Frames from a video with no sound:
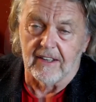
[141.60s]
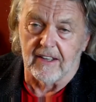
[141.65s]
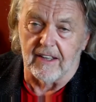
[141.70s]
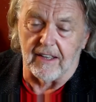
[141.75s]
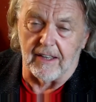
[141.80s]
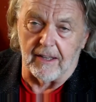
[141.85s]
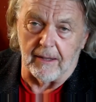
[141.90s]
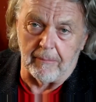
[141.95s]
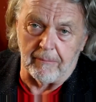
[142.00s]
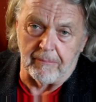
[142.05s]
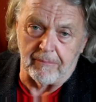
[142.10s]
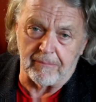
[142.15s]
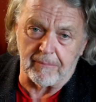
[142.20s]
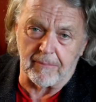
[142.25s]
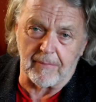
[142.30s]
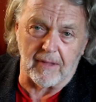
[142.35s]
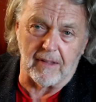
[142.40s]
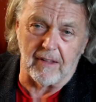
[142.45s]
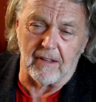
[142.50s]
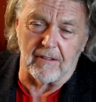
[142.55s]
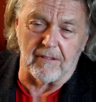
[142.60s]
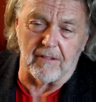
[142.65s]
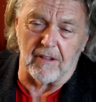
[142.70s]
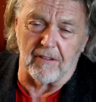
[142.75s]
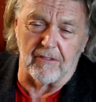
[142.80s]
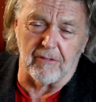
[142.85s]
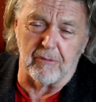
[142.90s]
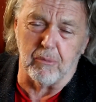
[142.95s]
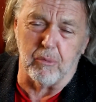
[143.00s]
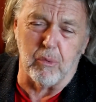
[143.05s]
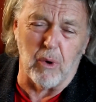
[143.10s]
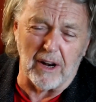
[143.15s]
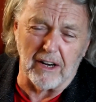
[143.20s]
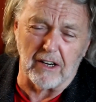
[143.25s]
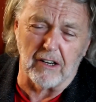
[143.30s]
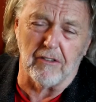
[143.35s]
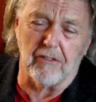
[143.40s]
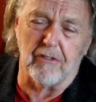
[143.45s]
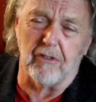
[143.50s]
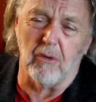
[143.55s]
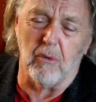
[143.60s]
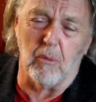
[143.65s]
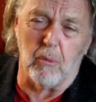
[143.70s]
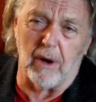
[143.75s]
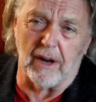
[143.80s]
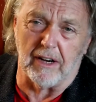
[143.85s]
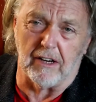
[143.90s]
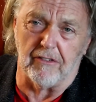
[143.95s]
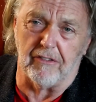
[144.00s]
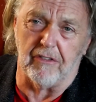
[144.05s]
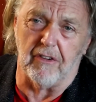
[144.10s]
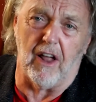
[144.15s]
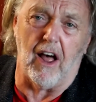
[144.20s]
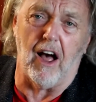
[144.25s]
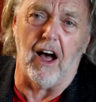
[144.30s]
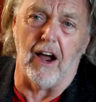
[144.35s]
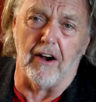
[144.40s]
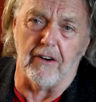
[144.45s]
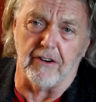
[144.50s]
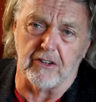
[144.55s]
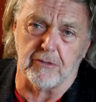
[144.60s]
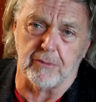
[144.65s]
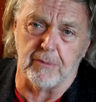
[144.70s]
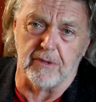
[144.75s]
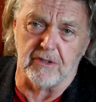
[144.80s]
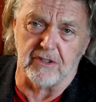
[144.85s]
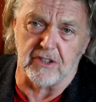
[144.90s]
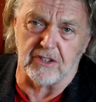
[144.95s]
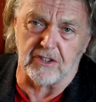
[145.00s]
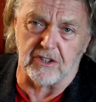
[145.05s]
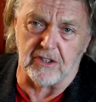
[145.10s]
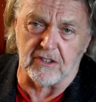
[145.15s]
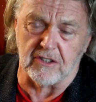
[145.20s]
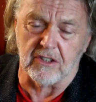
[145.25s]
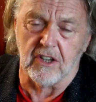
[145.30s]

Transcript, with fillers: um, of wonderful, wonderful Irish musicians.